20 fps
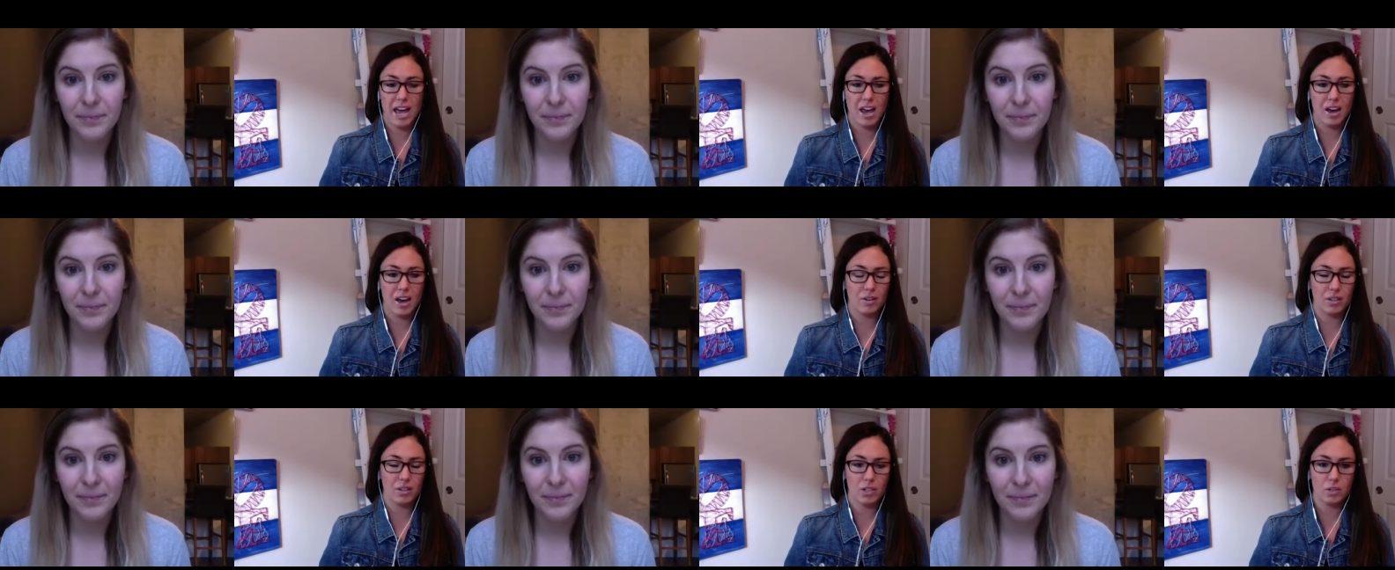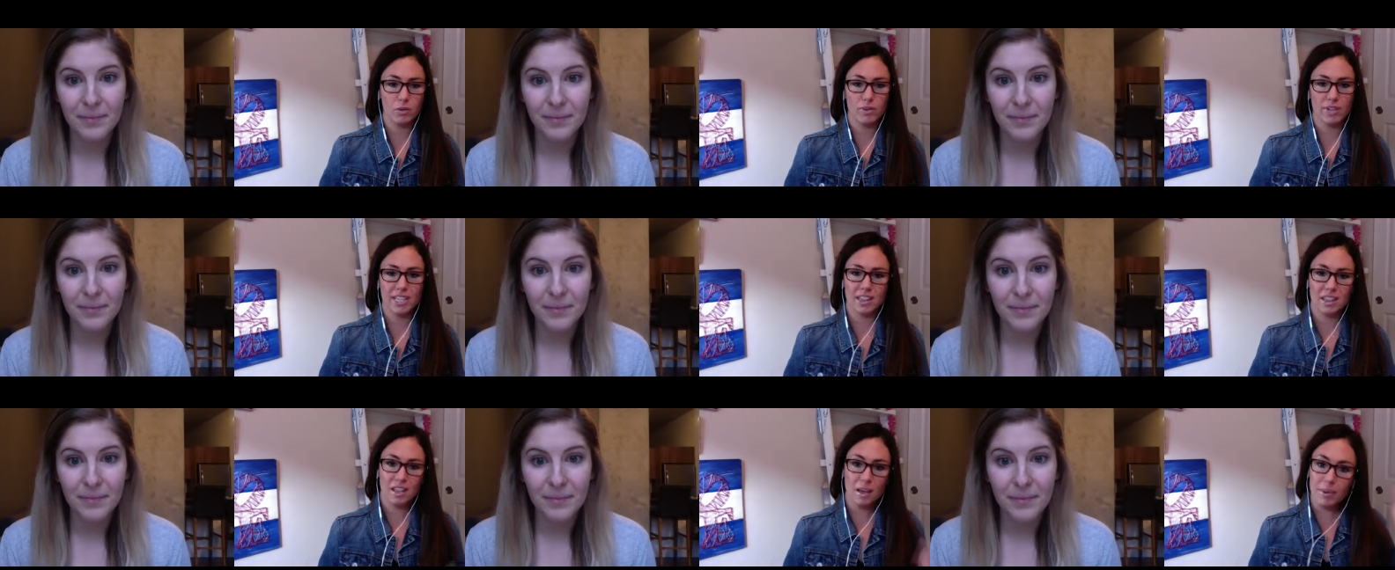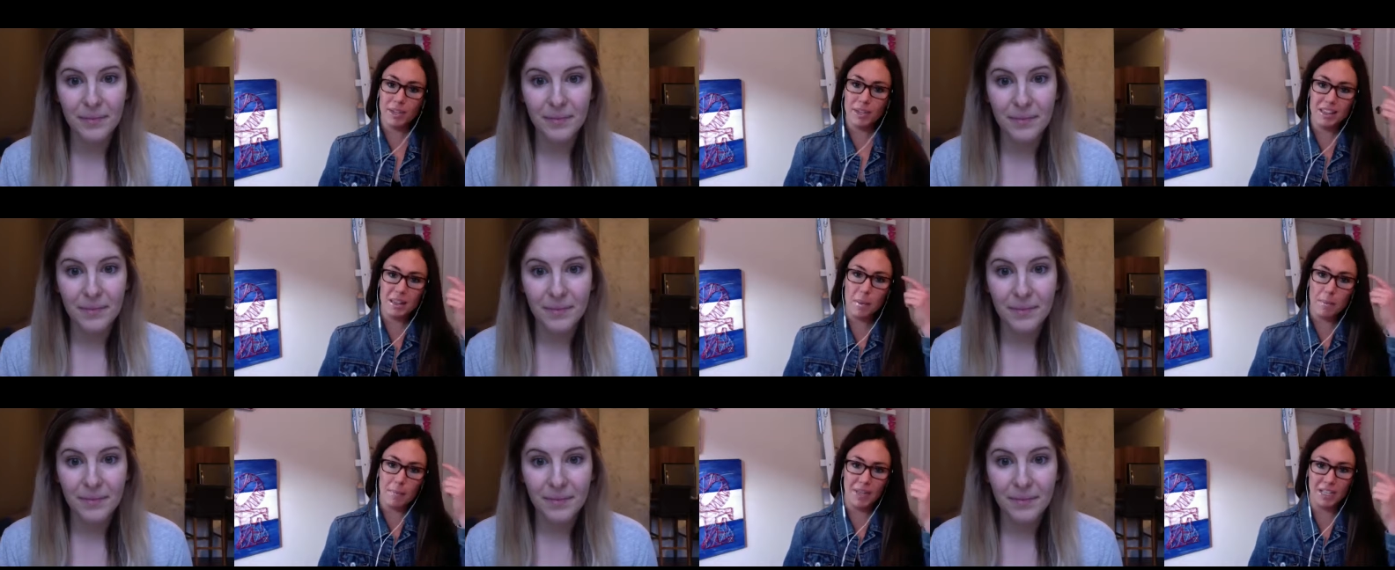Speaker 1: how do you get them
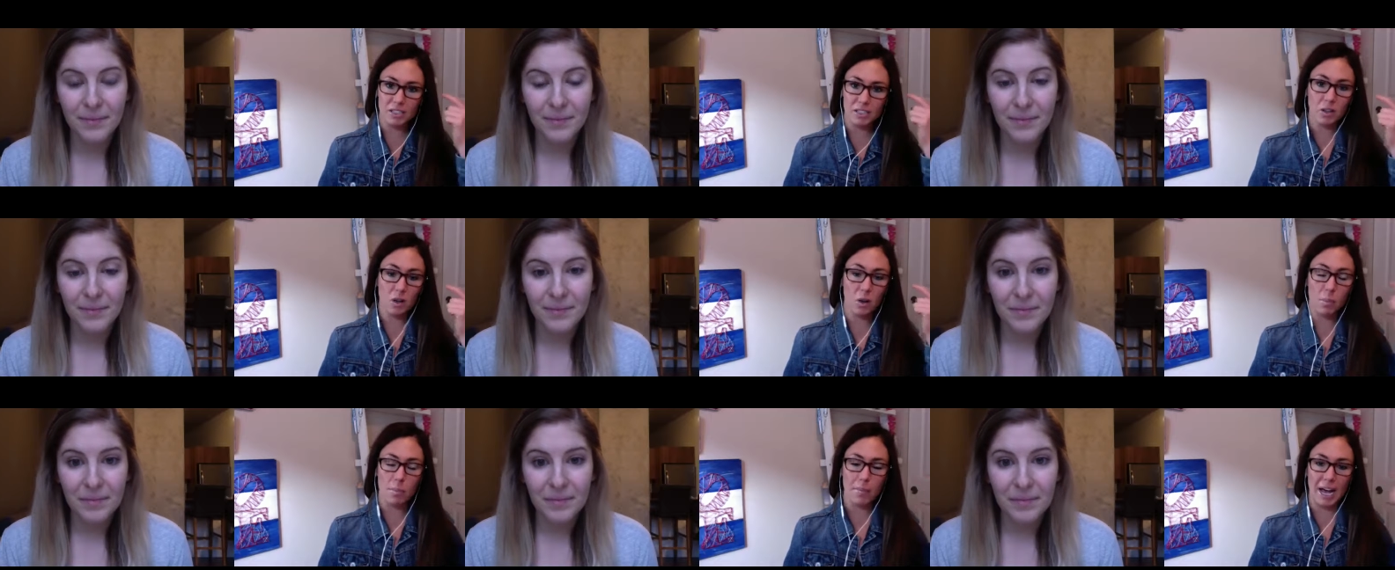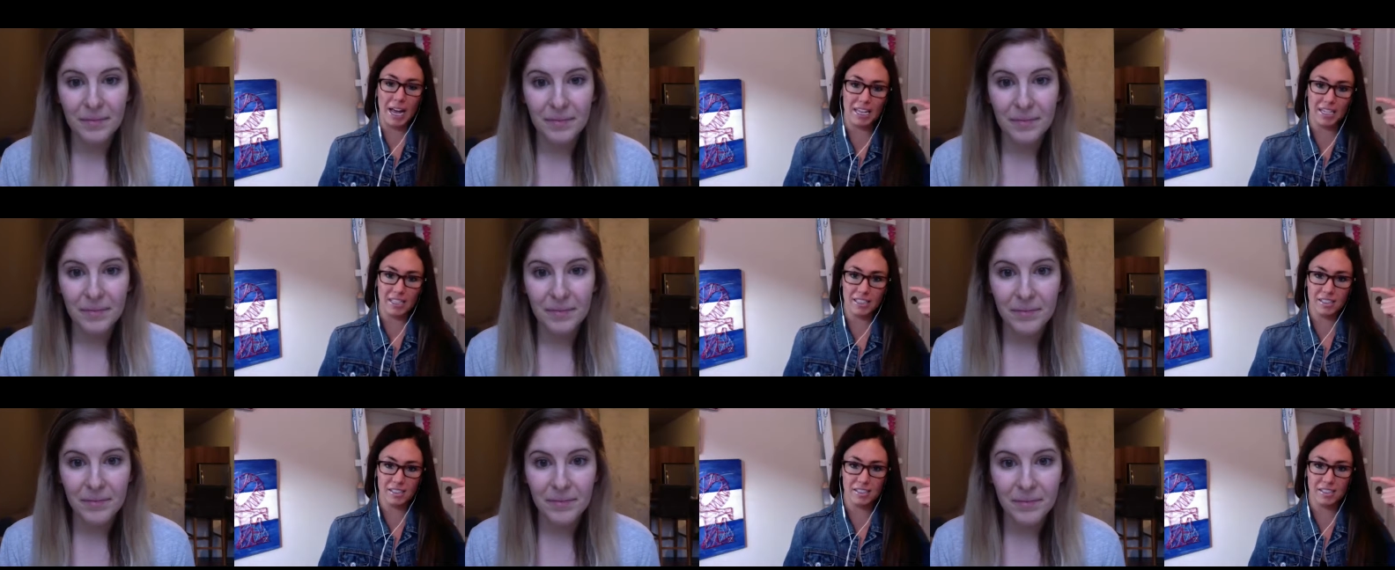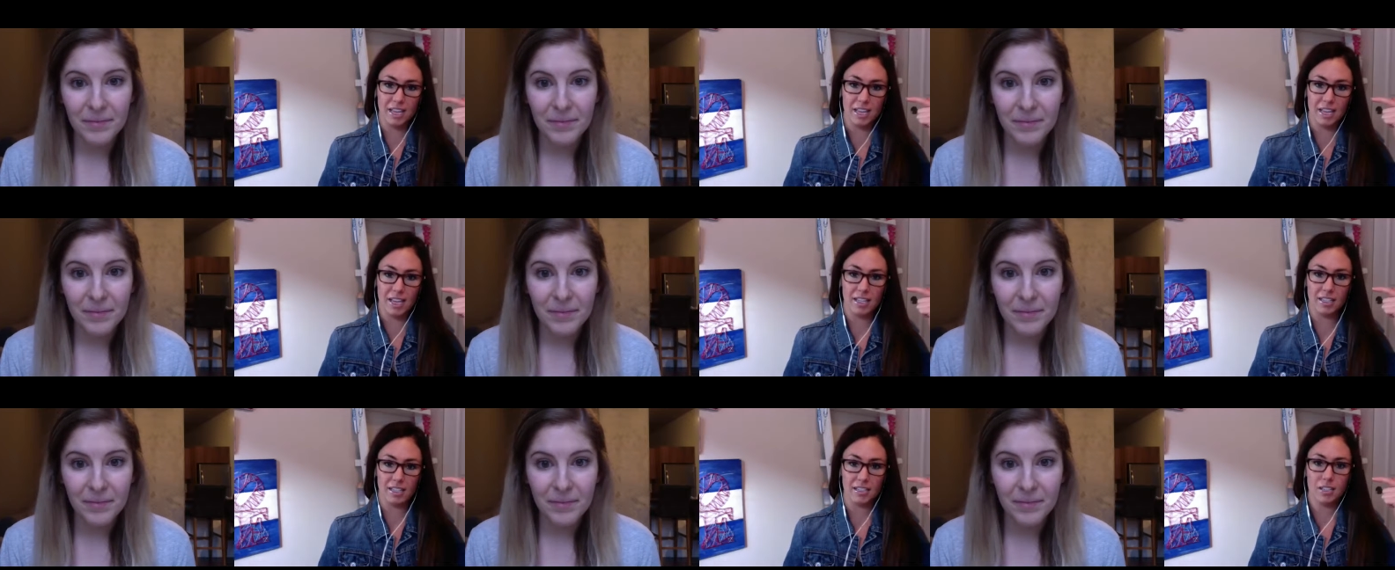in the mental
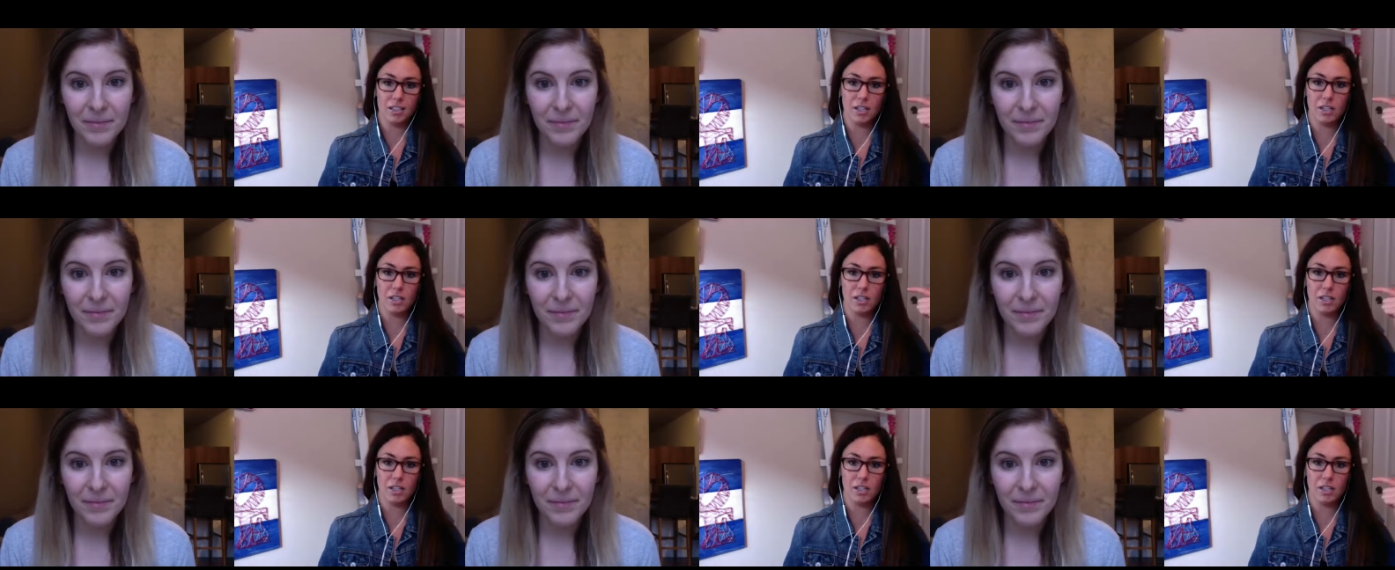mindset